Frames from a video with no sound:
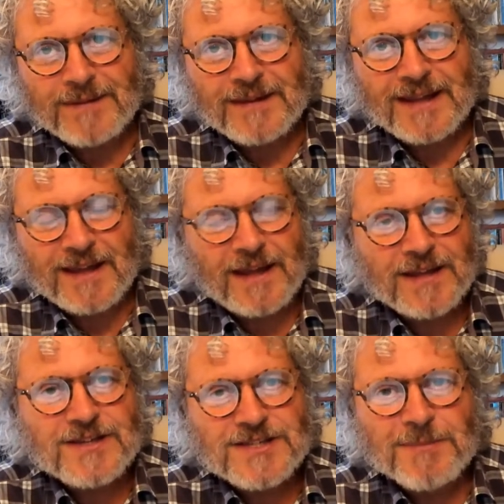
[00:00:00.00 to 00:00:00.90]

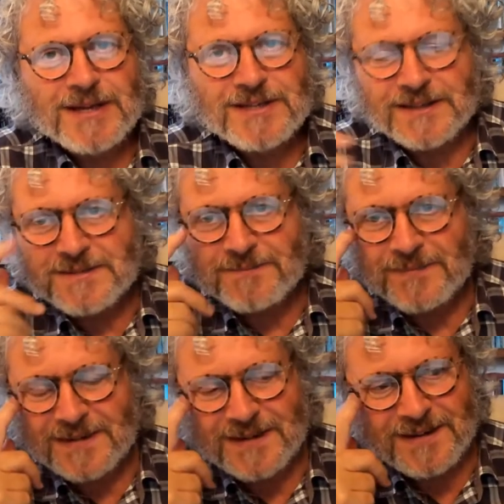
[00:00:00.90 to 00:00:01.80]
here's some ideas.
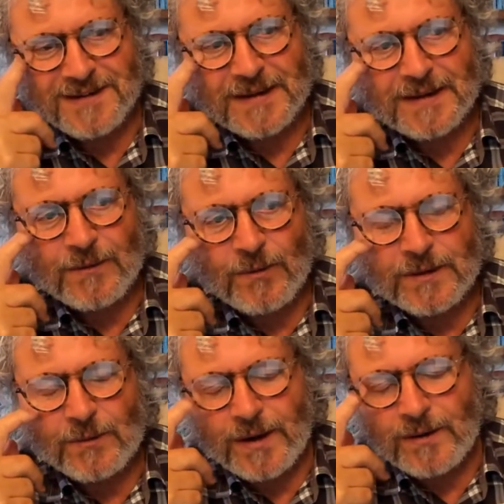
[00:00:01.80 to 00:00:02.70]

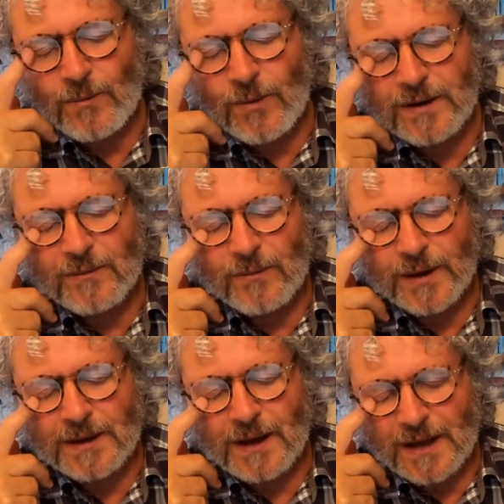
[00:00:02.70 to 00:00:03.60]
The one, one,
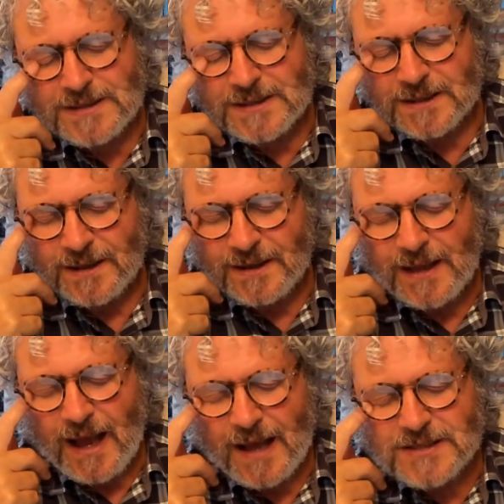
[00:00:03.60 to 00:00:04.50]
one idea
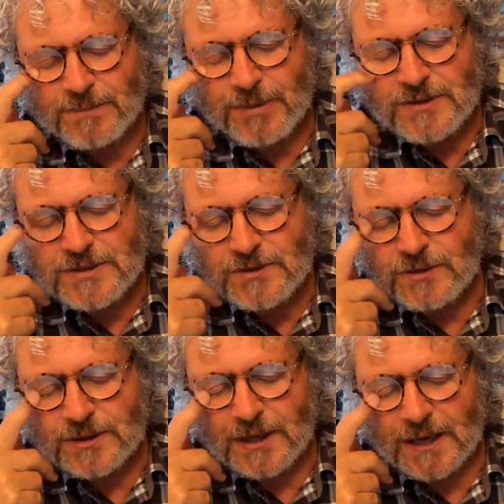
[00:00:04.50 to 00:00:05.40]
I suppose you
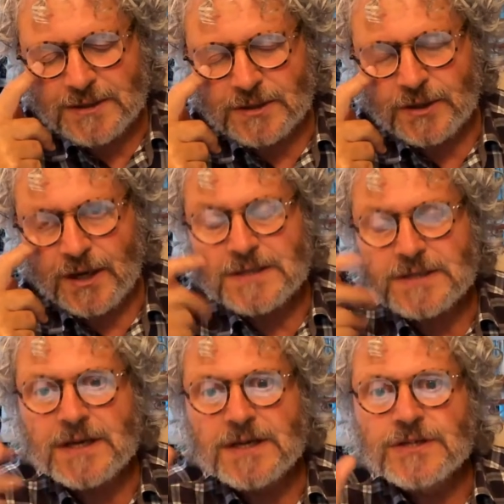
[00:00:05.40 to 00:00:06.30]
could categorize
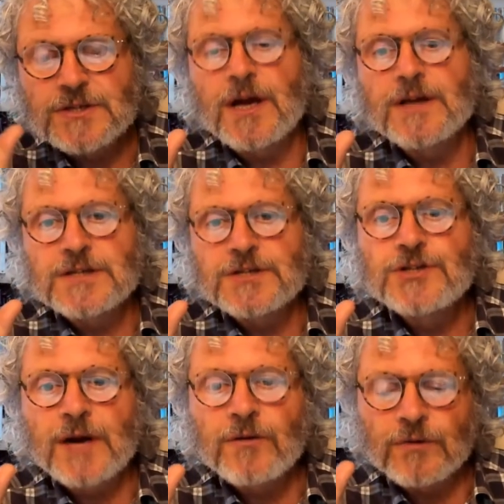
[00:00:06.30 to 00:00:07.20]
as a, as a
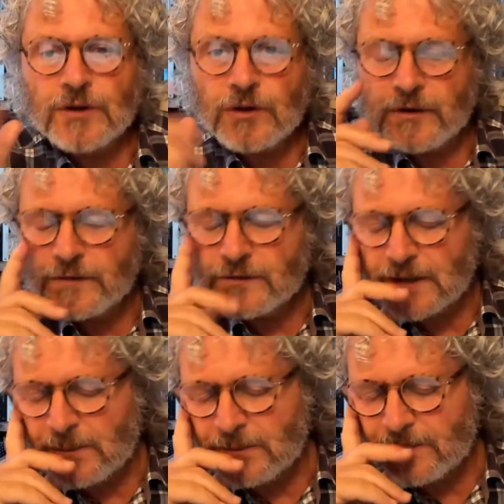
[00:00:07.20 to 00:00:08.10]
general
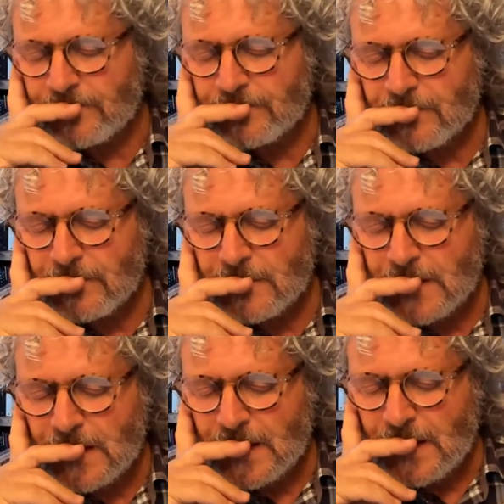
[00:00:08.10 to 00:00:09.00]
concept,
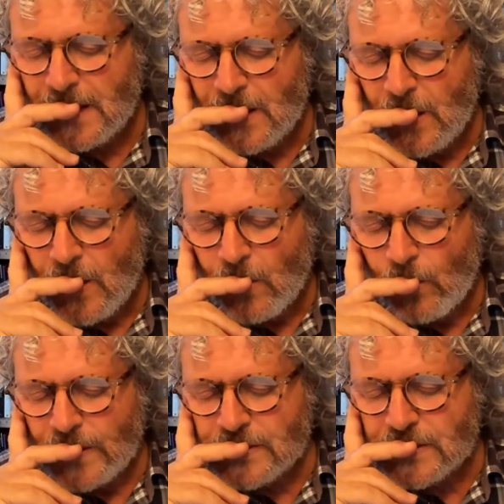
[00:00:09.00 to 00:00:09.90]

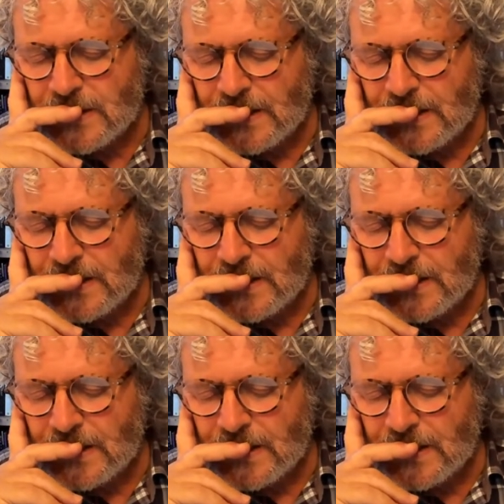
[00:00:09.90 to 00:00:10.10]
which